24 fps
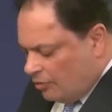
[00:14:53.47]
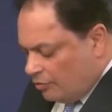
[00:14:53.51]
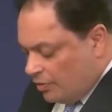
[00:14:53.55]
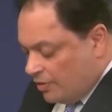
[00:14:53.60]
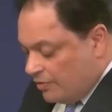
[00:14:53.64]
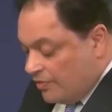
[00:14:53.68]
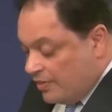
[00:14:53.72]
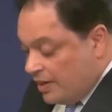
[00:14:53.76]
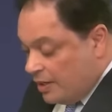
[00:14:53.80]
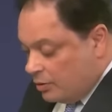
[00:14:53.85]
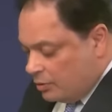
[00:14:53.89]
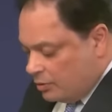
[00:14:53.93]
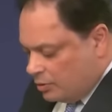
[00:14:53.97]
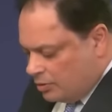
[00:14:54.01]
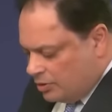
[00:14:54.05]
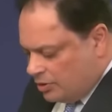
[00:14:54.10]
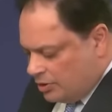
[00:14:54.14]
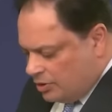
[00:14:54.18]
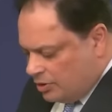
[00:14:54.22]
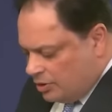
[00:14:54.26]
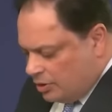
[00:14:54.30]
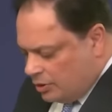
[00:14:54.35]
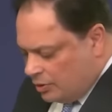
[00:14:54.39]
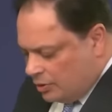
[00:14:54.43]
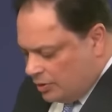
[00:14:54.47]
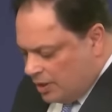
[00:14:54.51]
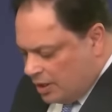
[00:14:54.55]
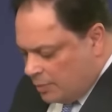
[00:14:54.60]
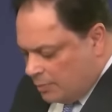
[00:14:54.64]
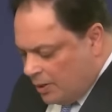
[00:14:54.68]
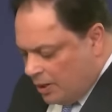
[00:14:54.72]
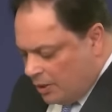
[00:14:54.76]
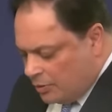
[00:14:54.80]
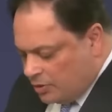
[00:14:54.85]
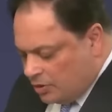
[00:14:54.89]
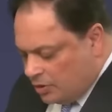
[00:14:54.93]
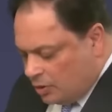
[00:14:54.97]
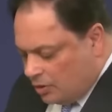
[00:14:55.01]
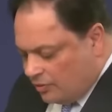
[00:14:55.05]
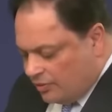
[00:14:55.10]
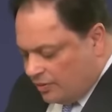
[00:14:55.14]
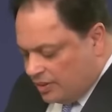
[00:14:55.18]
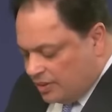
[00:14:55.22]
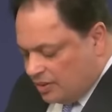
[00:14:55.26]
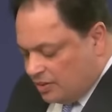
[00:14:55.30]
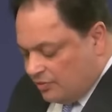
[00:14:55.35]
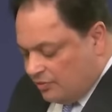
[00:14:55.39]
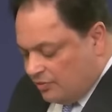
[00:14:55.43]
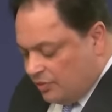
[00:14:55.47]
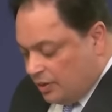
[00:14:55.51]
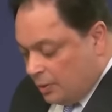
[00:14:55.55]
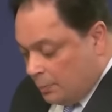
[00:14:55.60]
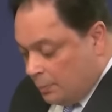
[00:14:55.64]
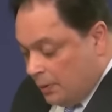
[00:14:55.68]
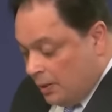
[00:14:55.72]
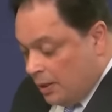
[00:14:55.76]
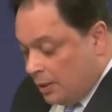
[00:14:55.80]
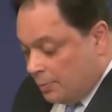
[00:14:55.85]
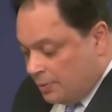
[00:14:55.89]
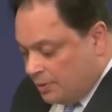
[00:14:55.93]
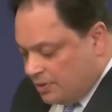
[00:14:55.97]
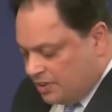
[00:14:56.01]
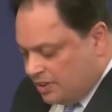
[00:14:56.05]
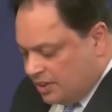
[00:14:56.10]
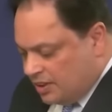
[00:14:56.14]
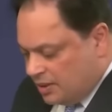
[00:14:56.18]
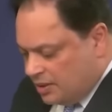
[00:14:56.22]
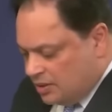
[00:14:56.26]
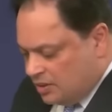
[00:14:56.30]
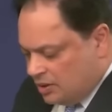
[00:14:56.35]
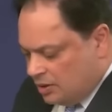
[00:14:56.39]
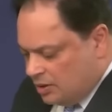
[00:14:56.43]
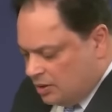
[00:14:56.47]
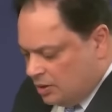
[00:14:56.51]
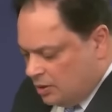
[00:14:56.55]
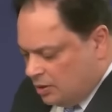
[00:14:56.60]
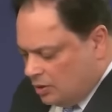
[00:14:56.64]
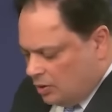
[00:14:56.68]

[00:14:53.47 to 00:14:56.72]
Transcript: revealed to the post office for the purposes